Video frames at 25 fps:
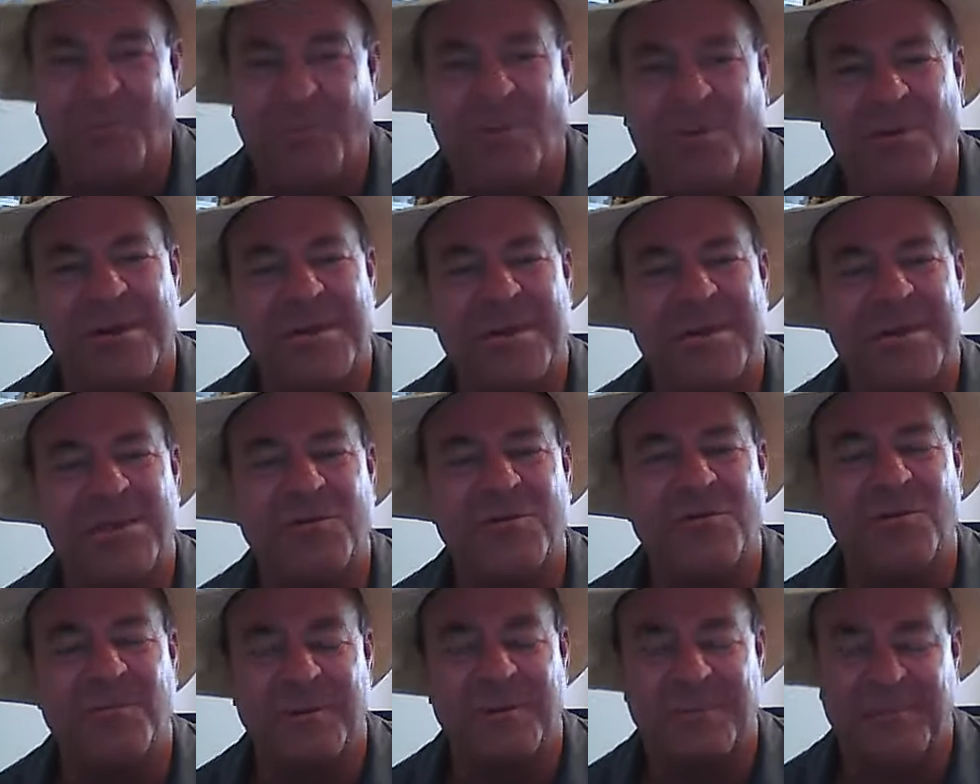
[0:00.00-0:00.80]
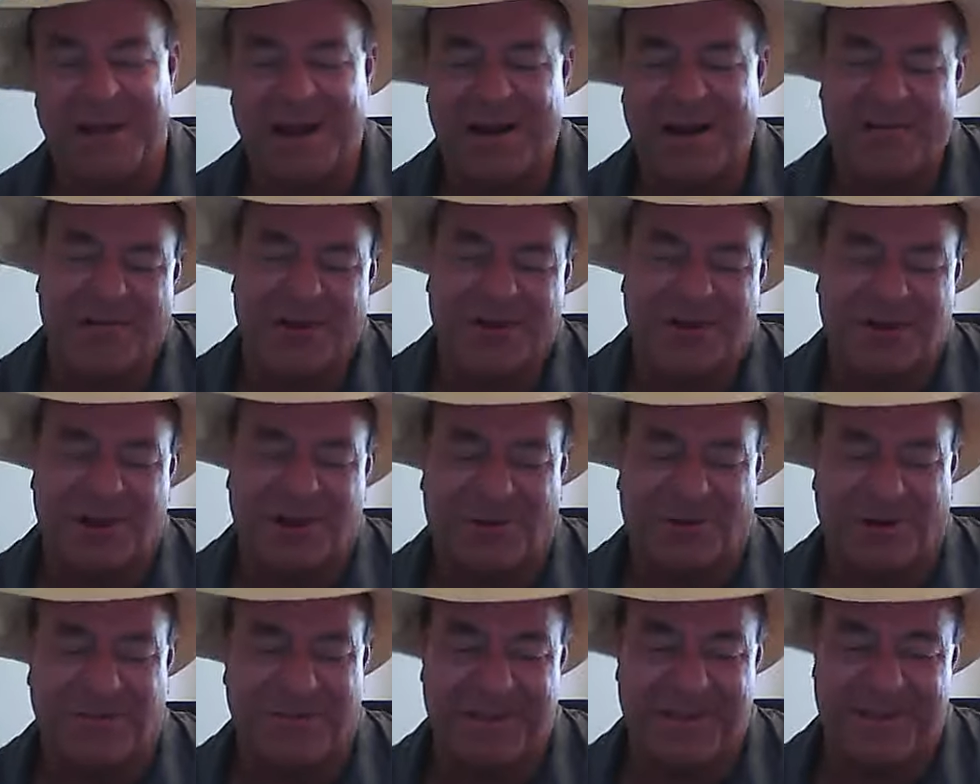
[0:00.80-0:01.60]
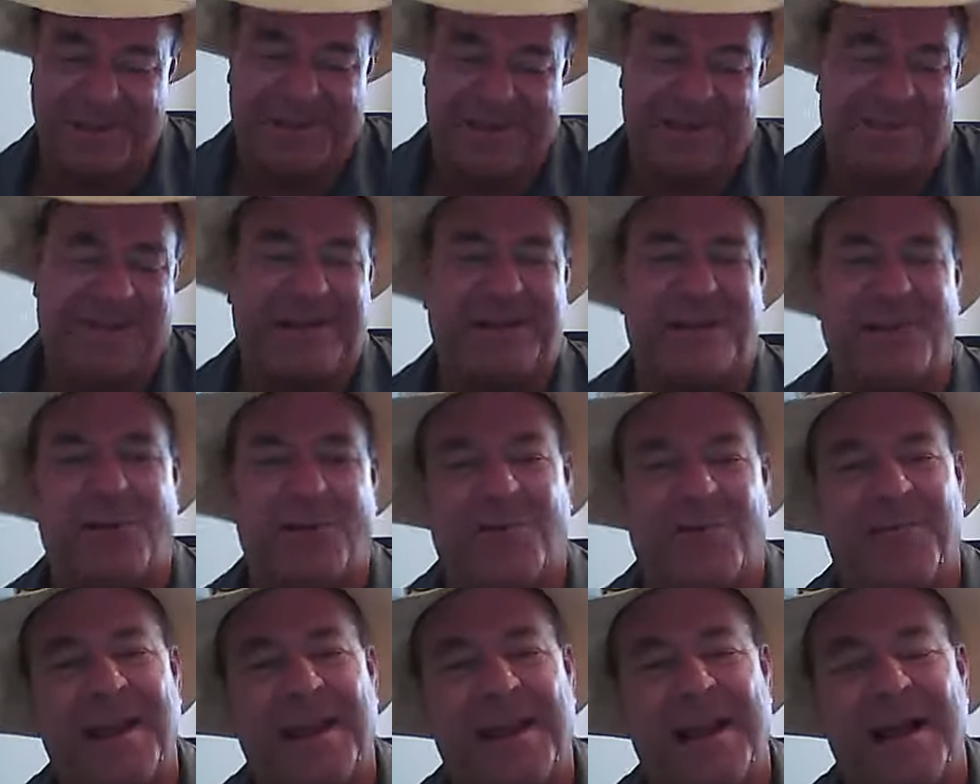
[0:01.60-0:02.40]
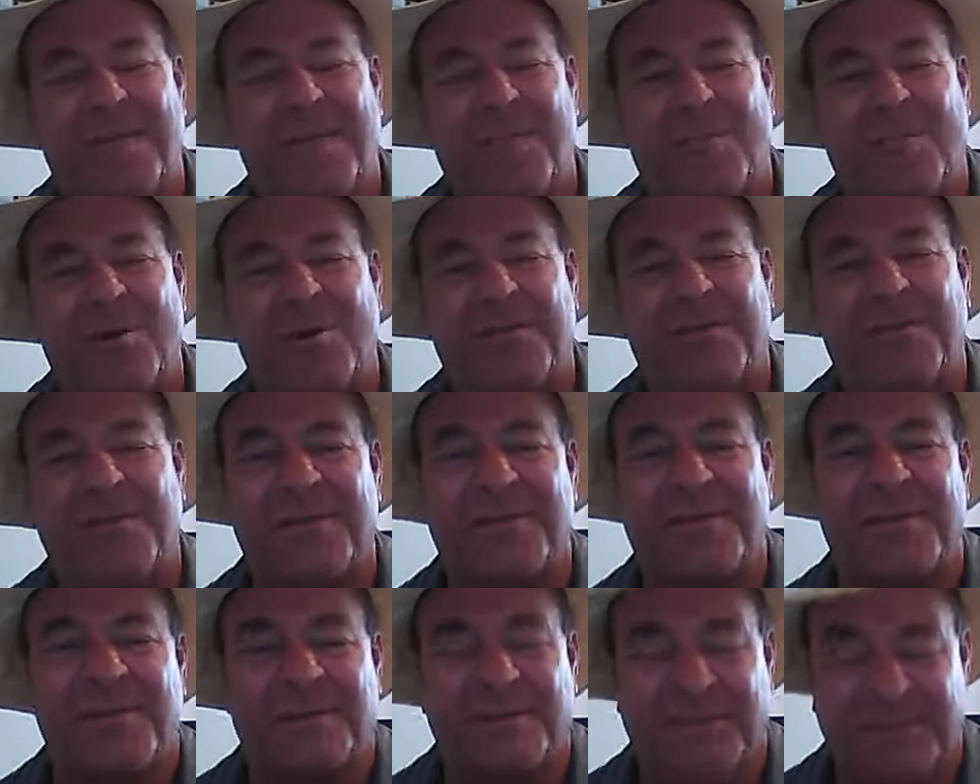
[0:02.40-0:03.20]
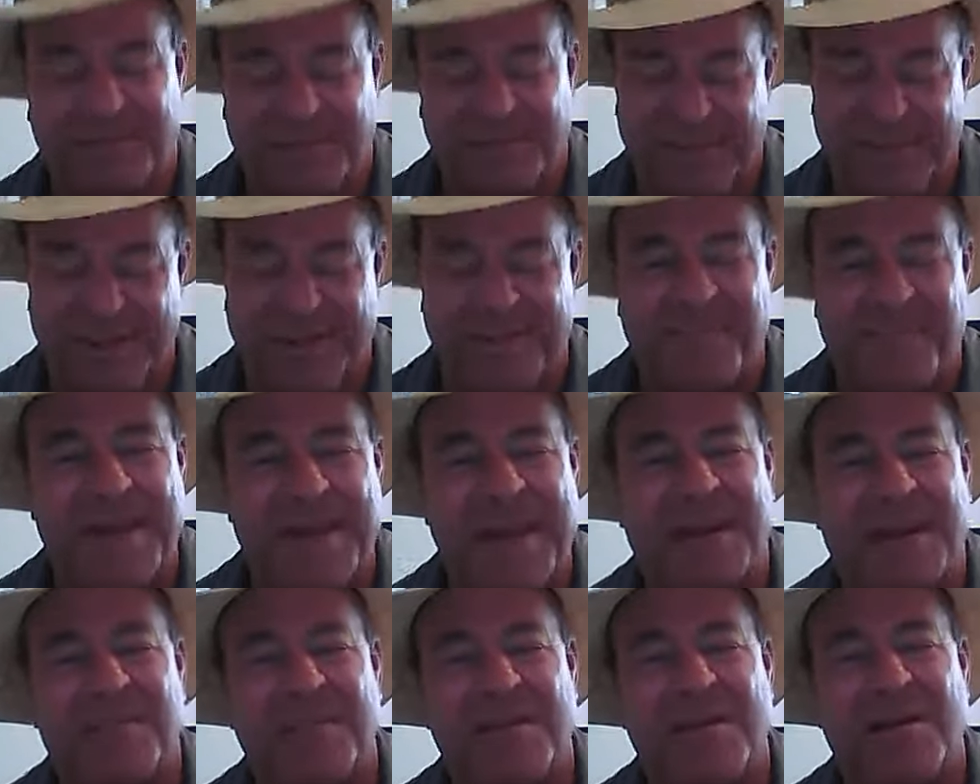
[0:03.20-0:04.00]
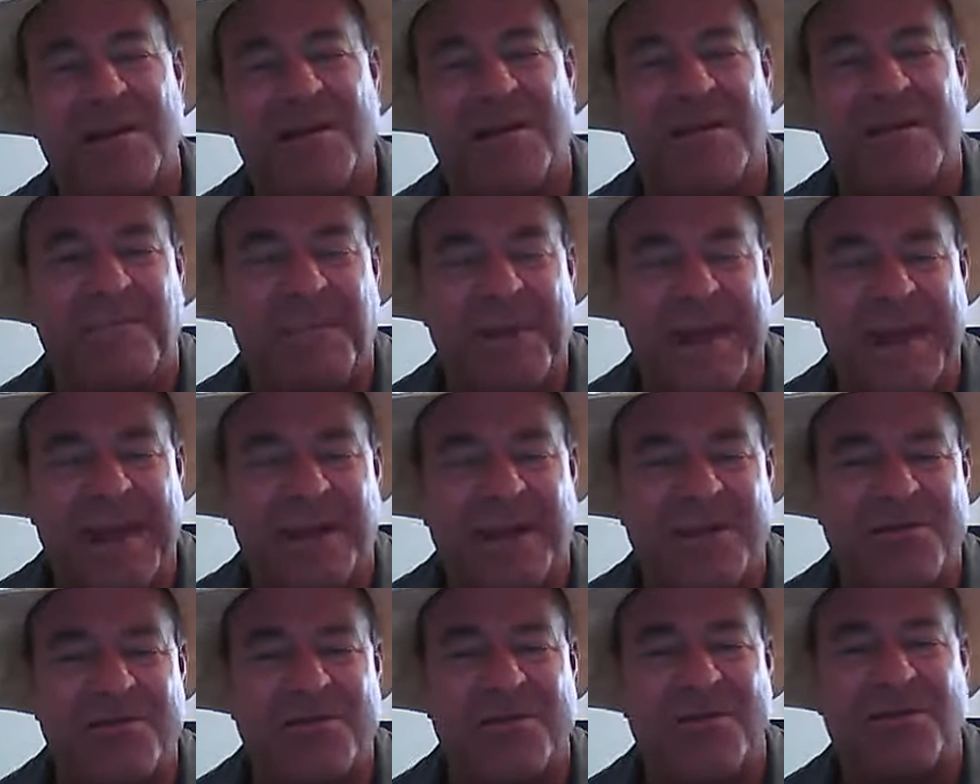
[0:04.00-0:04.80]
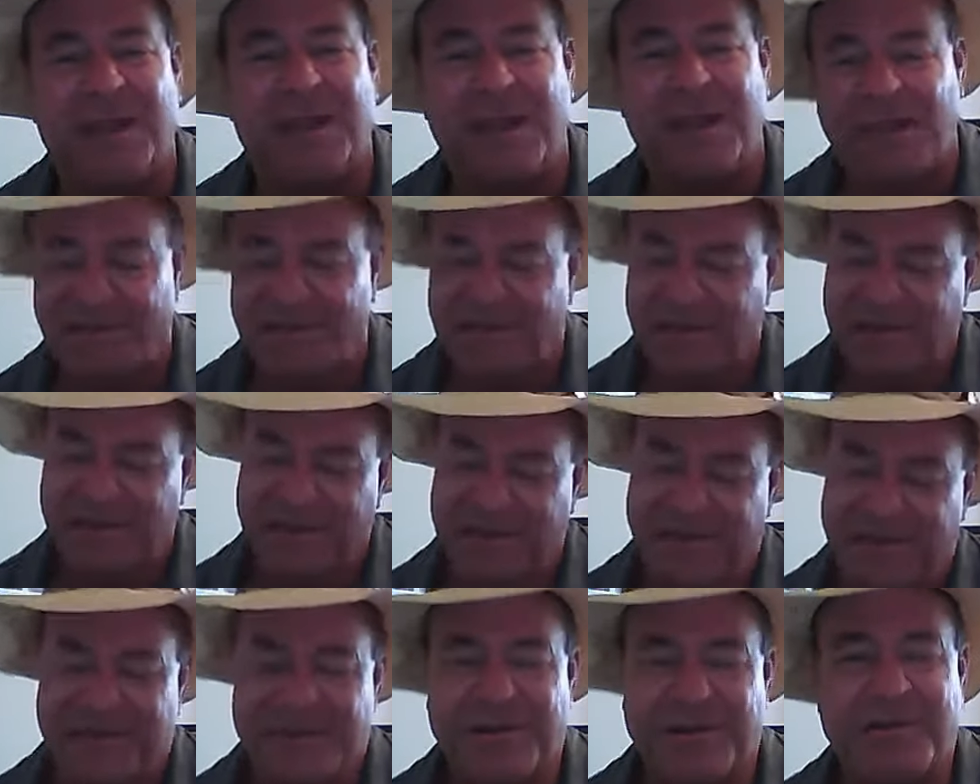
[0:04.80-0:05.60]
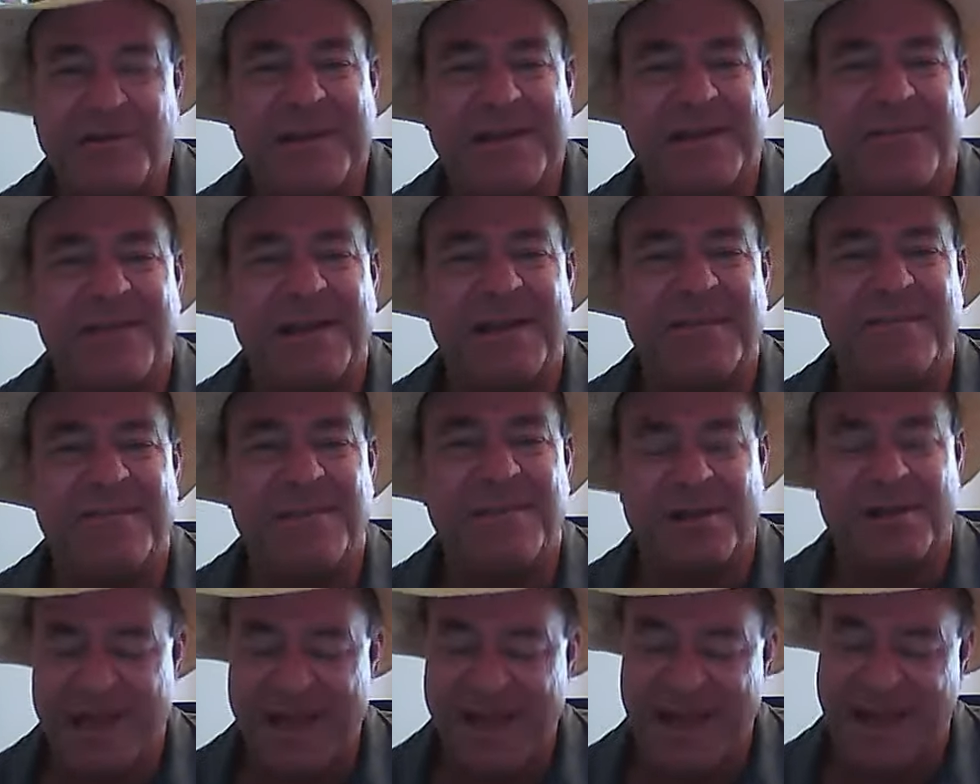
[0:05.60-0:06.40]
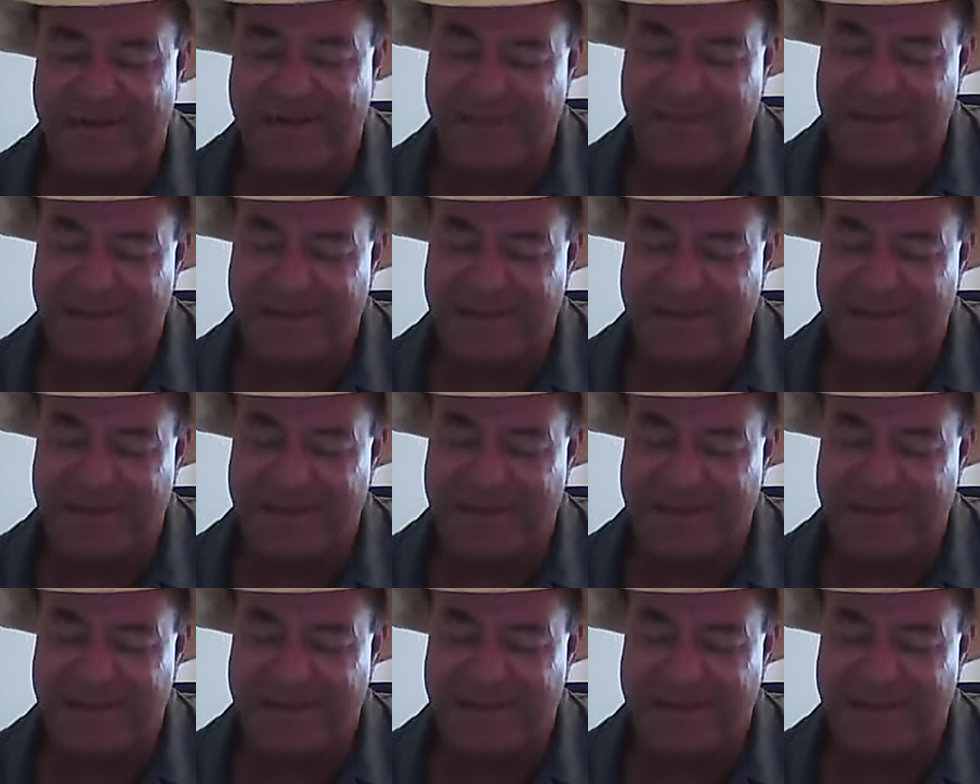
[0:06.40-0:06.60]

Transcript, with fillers: boy sued me, but I already told him it's about the only thing I'm worth is a six pack of beer and a pack of jerky. So you ain't gonna get much out of